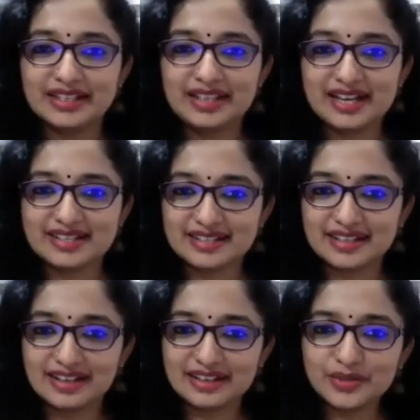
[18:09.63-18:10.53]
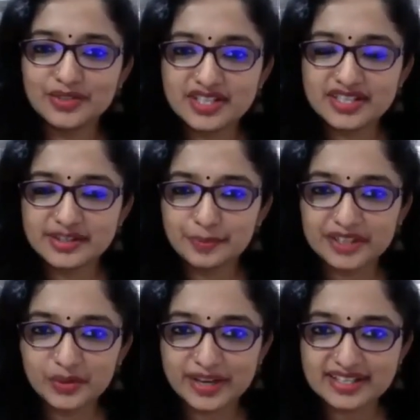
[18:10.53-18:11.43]
Yes. Could you just
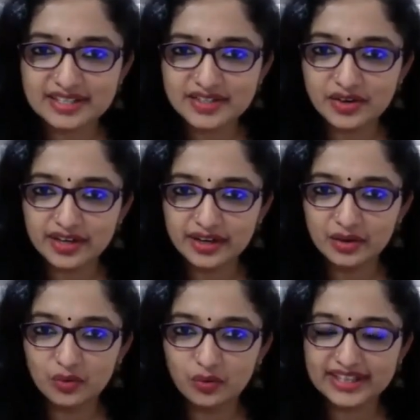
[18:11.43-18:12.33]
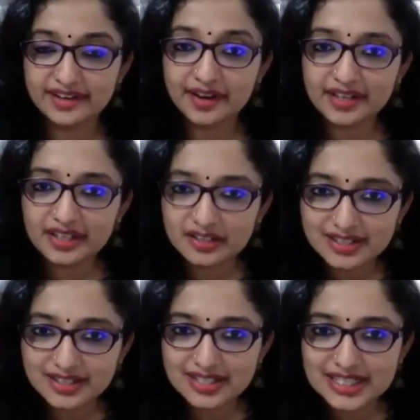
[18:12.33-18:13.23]
repeat the question? Sorry. Were there any
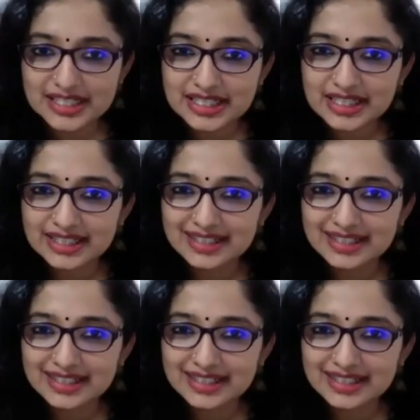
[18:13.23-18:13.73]
hurdles?